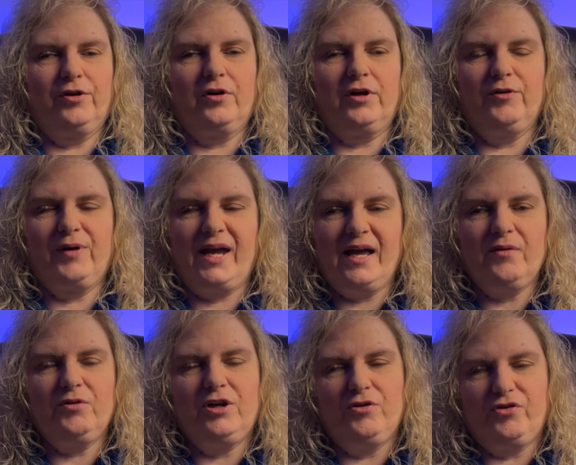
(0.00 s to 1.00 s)
you
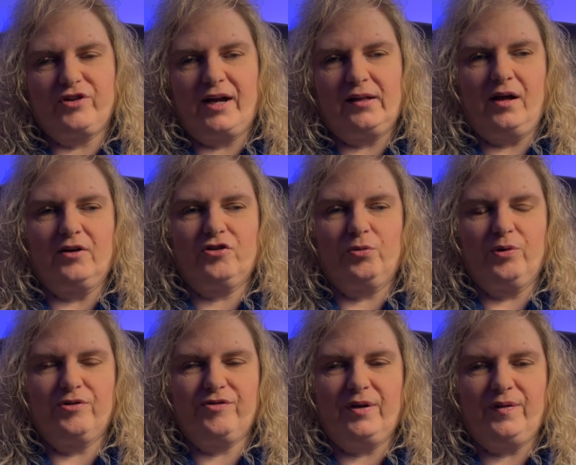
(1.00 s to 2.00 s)
can use dialogue to
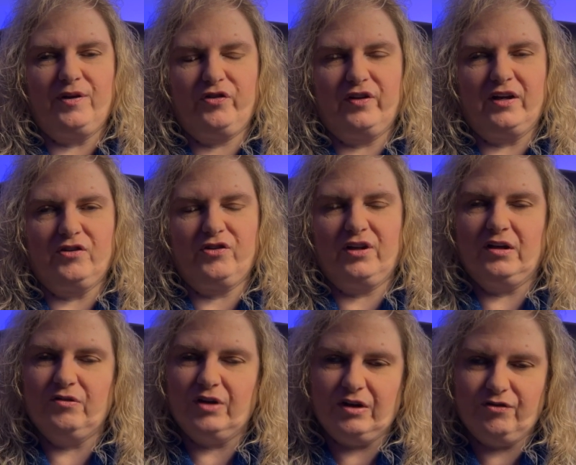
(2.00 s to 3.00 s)
reveal these things,
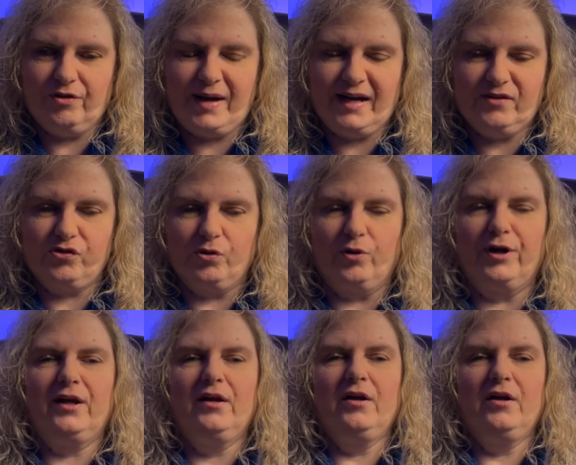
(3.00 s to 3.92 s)
even backstory,